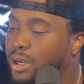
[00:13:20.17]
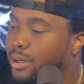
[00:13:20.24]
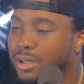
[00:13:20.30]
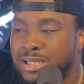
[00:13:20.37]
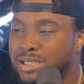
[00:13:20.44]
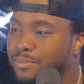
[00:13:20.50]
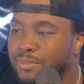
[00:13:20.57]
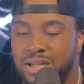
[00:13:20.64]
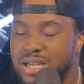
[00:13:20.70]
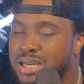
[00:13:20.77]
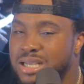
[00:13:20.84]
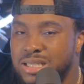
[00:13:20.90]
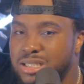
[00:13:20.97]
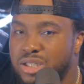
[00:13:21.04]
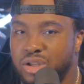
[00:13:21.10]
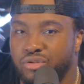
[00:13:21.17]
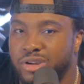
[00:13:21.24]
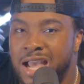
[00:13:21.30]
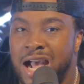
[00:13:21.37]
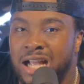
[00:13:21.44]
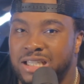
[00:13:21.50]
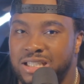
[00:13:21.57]
Doesn't mean that this is the
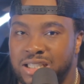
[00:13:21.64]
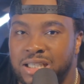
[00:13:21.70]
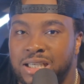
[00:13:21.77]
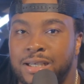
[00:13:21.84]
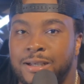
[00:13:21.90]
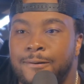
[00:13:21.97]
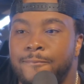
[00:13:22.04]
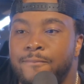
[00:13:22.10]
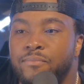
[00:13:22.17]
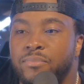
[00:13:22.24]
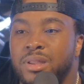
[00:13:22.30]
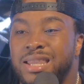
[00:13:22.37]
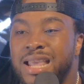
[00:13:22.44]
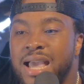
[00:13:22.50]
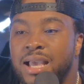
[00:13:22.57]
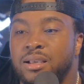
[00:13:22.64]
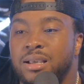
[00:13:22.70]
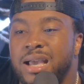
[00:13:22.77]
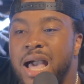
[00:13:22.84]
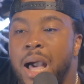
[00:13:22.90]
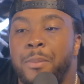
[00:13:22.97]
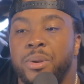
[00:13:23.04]
reality that
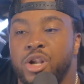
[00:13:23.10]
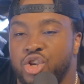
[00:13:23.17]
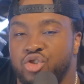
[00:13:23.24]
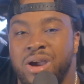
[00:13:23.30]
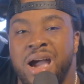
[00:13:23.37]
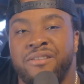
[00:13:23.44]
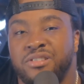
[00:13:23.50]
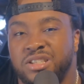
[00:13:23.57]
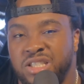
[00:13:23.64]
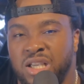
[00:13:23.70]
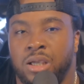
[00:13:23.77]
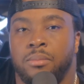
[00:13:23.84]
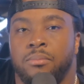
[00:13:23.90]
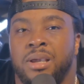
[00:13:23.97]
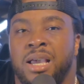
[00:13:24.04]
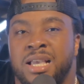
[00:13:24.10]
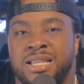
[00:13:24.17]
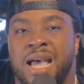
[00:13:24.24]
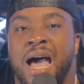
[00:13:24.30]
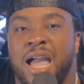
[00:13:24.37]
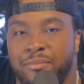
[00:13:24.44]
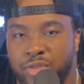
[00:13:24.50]
I'm in the driver's seat because
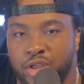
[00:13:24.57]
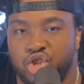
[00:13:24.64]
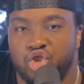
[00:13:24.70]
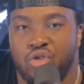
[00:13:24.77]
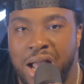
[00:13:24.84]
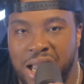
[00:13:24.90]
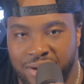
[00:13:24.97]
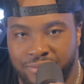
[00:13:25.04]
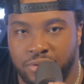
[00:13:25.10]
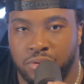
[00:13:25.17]
I'm the driver,